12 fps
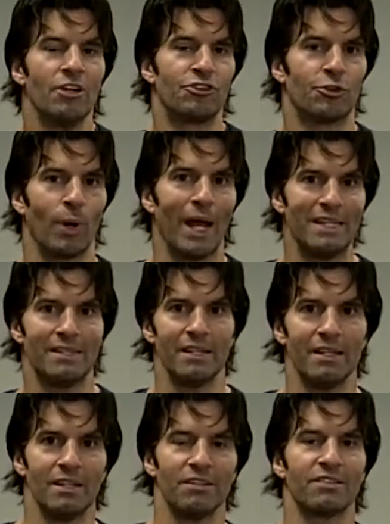
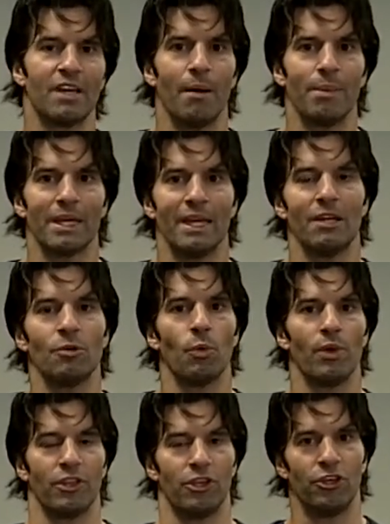Triton is coming in
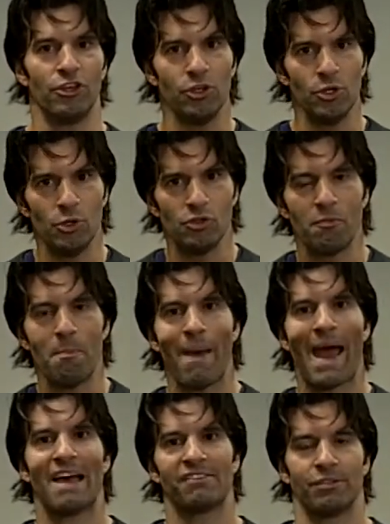with a huge,
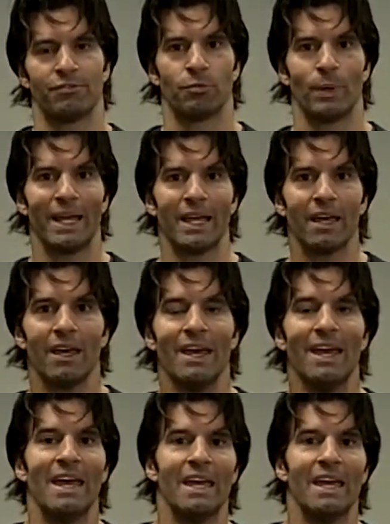massive rig.